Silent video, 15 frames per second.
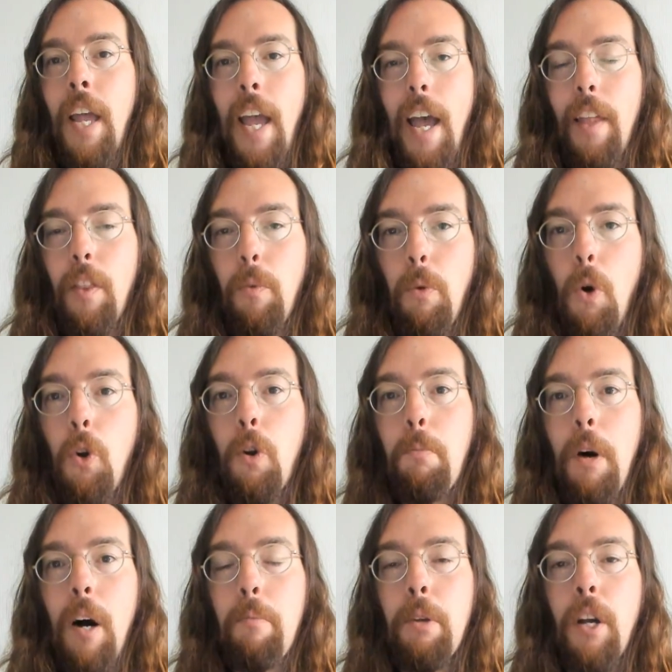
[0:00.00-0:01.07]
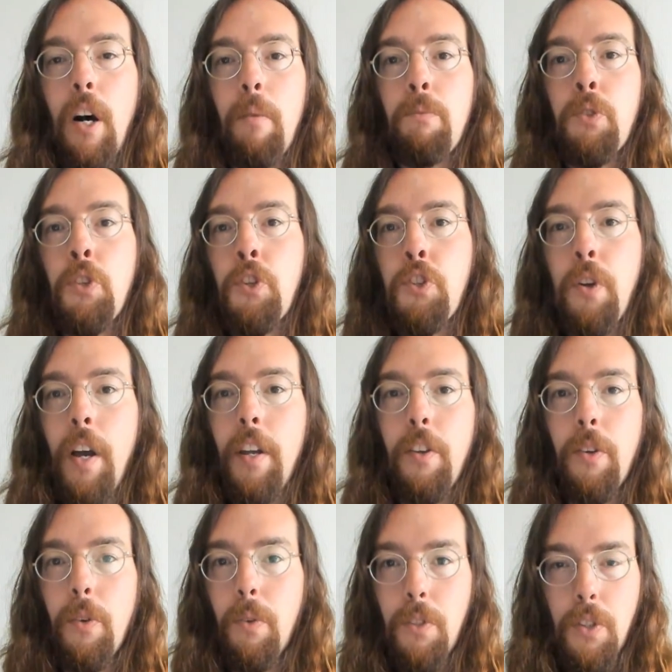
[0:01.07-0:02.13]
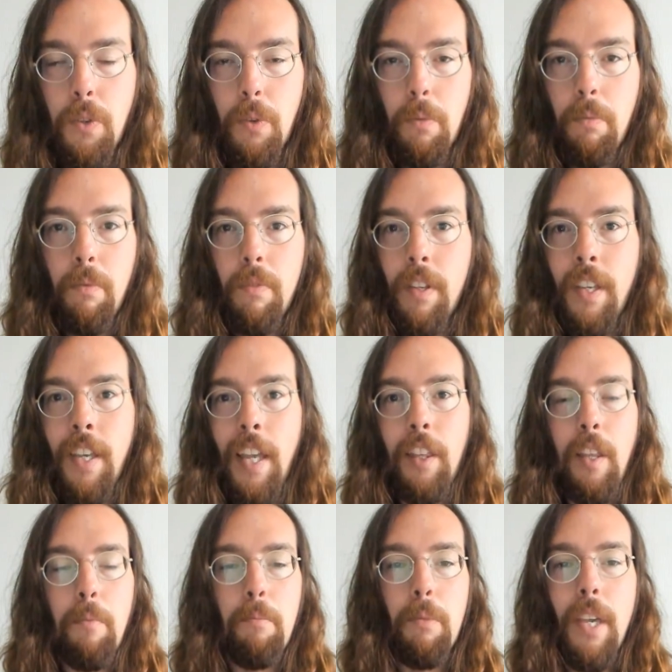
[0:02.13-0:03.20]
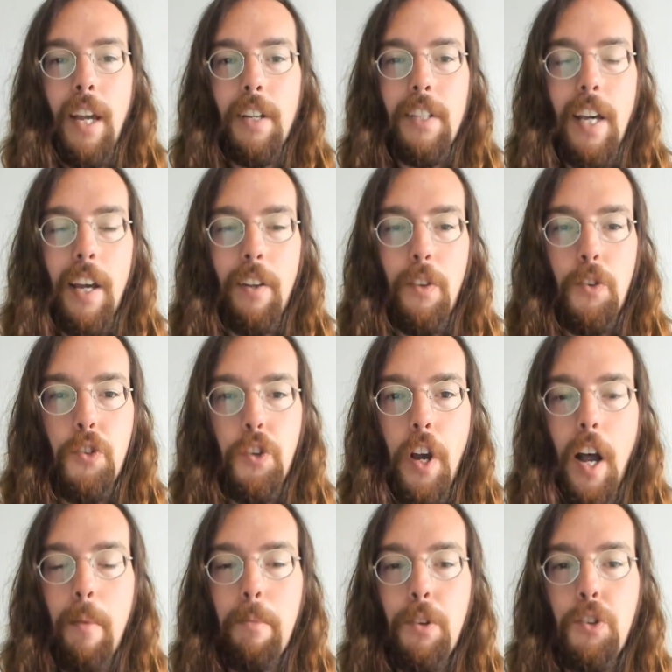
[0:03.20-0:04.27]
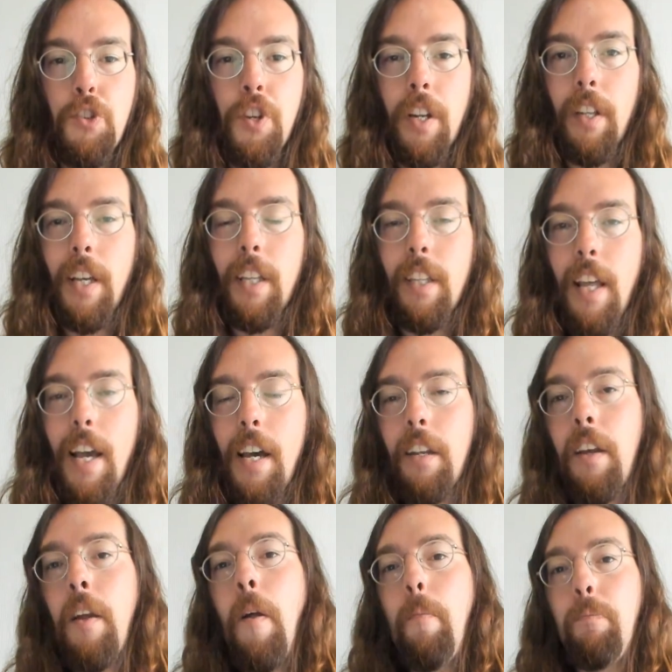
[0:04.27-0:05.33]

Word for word: and the woke mob comes to try to to get them kicked out of their job and shit like that.